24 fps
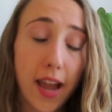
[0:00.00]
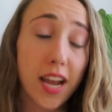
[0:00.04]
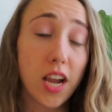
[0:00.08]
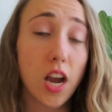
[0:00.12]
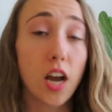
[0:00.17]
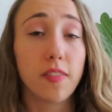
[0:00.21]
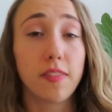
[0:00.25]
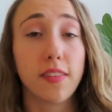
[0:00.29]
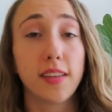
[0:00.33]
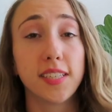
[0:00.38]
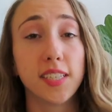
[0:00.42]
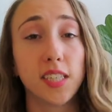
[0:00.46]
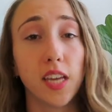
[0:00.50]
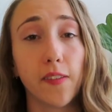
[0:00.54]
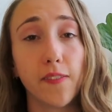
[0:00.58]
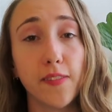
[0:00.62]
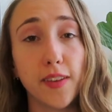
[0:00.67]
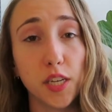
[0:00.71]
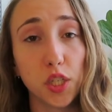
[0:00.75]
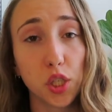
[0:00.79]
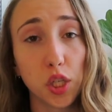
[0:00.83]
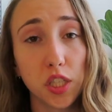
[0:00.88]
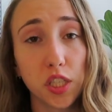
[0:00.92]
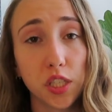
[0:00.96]
I got these
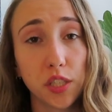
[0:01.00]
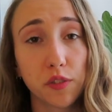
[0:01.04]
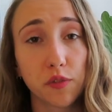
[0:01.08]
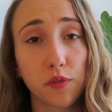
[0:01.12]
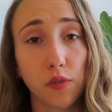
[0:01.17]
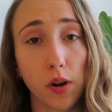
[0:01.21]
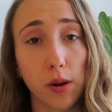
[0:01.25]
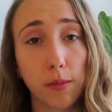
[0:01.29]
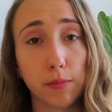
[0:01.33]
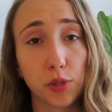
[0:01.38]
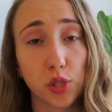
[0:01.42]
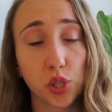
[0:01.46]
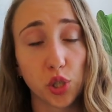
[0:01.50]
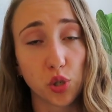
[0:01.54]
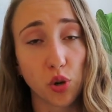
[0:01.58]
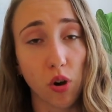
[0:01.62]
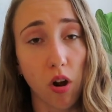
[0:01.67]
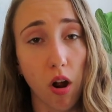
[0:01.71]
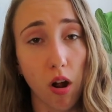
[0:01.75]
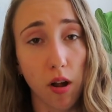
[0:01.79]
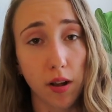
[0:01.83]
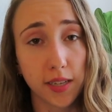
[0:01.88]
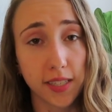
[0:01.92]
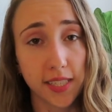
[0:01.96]
definitions from
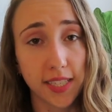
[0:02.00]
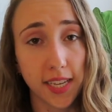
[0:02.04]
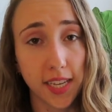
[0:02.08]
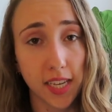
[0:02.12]
Strong's